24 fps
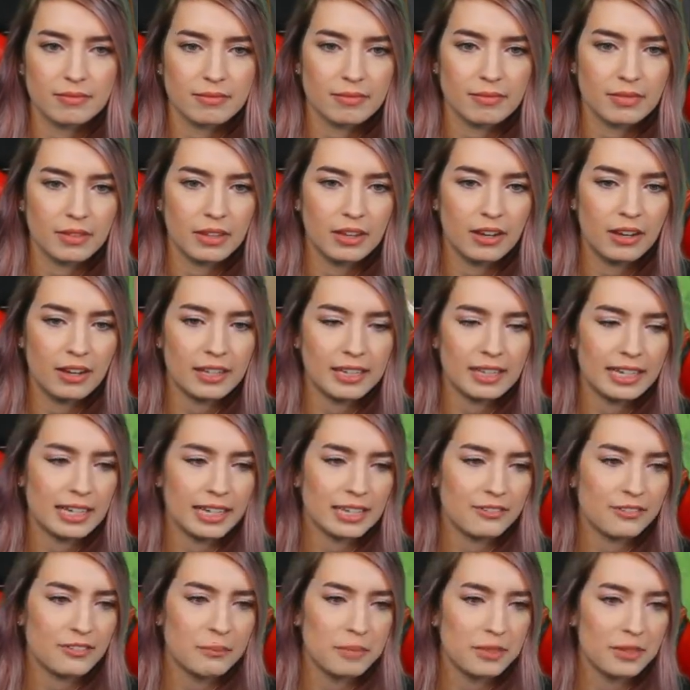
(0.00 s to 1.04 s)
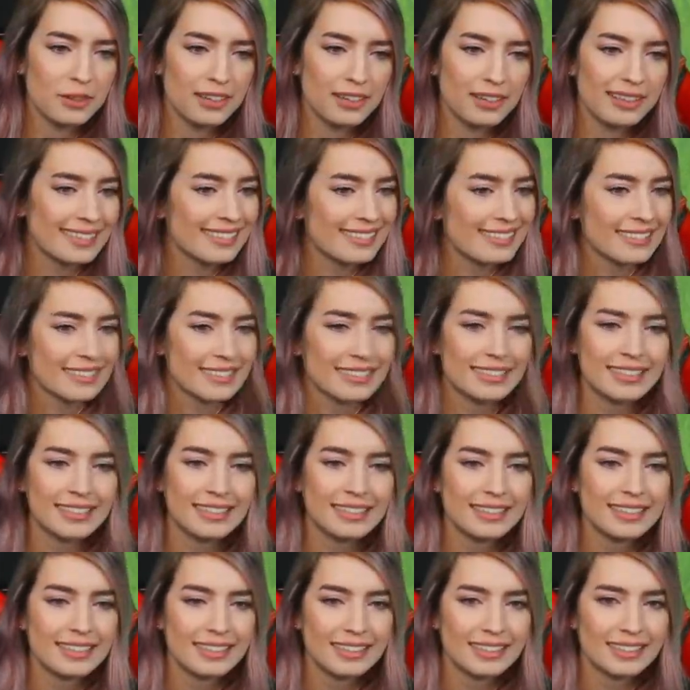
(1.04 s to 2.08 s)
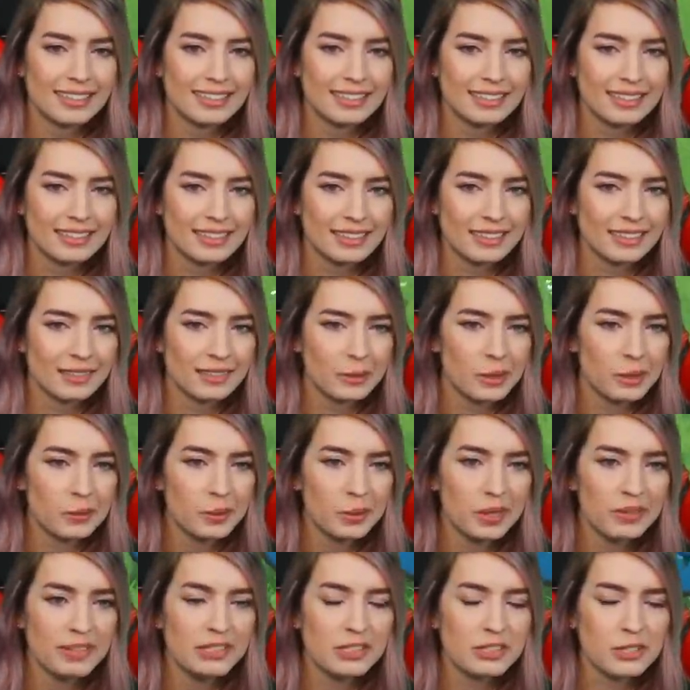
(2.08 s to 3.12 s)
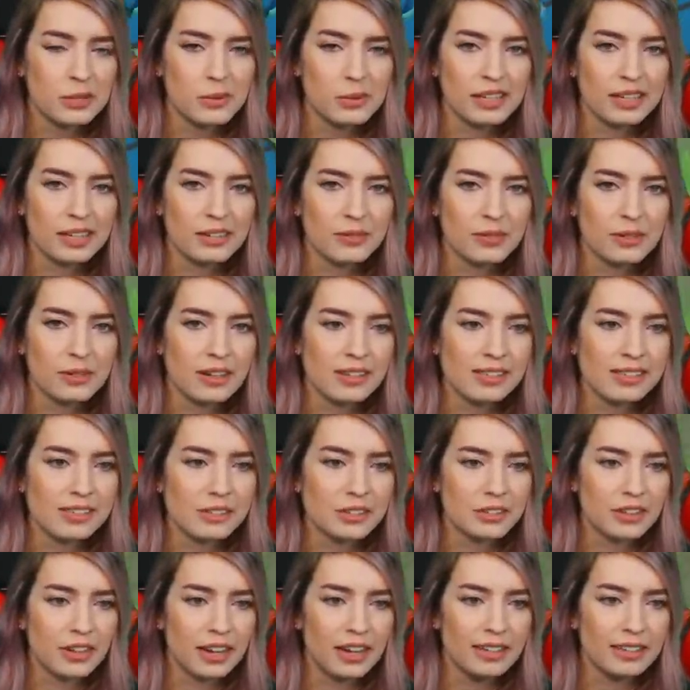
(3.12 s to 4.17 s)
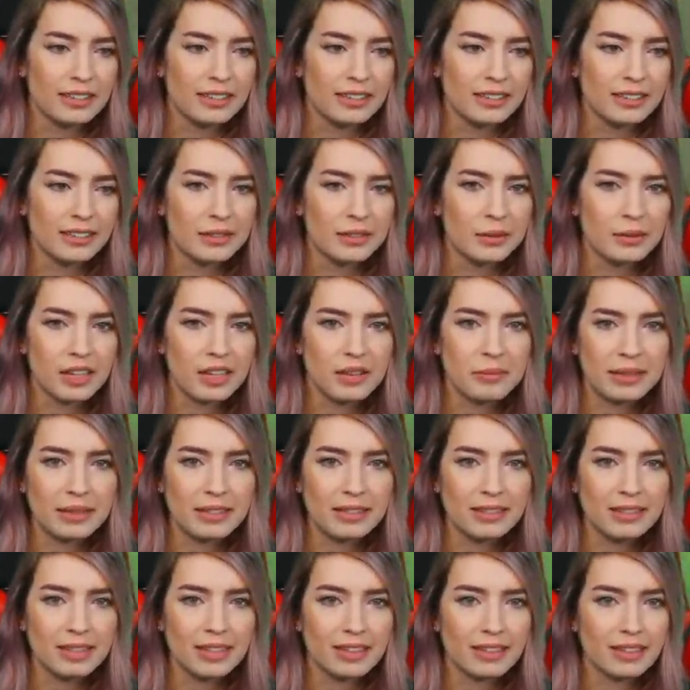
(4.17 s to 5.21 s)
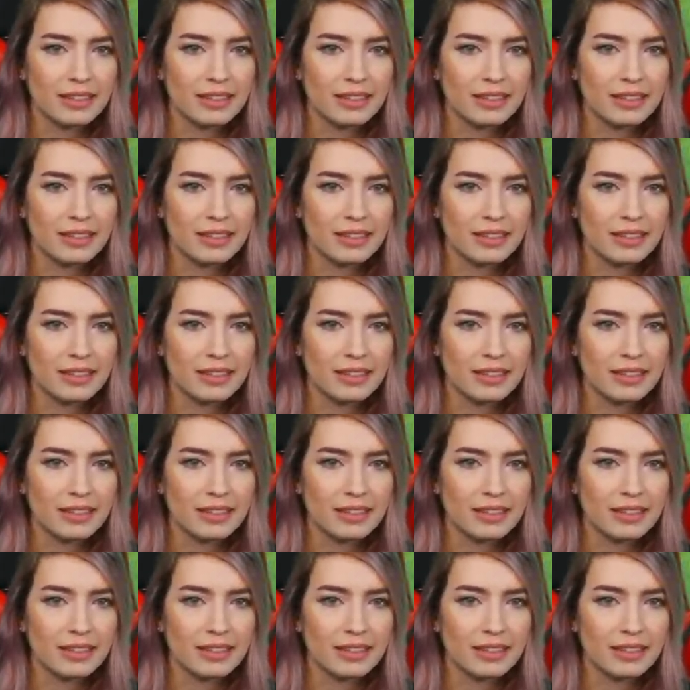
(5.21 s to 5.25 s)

Got kicked from 3rd, that... What are we even doing if we're not still grinding? You know what I mean? Like...